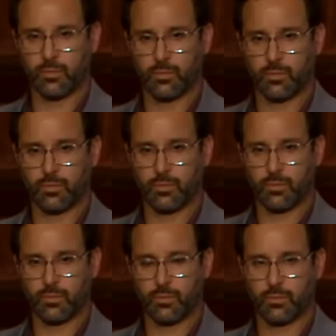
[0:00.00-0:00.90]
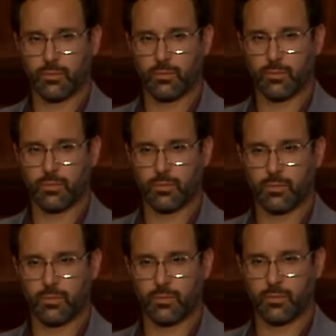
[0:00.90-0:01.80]

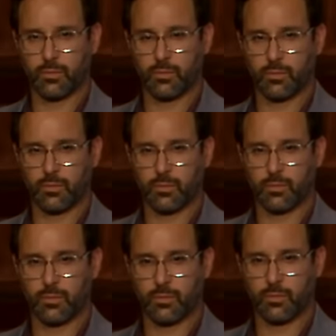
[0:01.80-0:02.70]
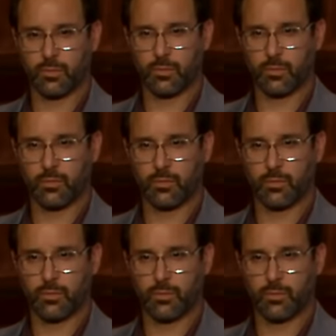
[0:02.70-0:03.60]

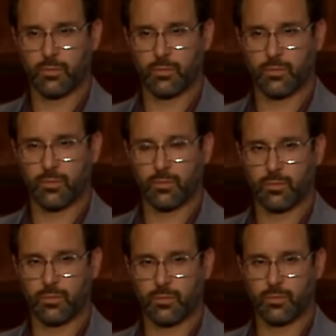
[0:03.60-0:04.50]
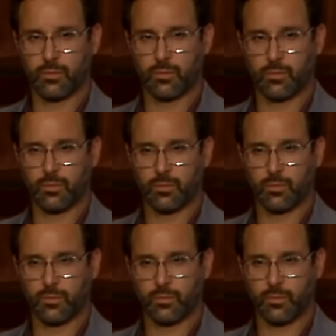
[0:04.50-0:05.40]

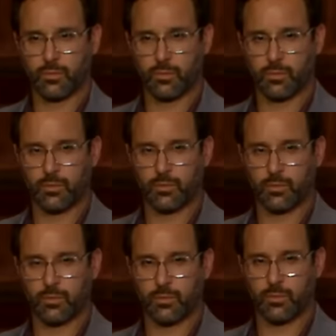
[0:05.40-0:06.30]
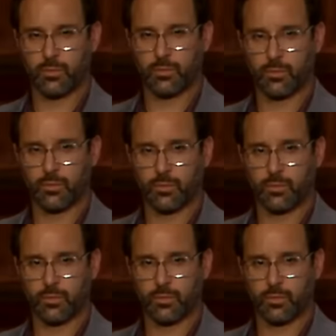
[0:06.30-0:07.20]

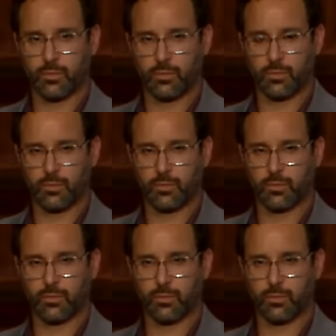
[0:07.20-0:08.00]
[no speech]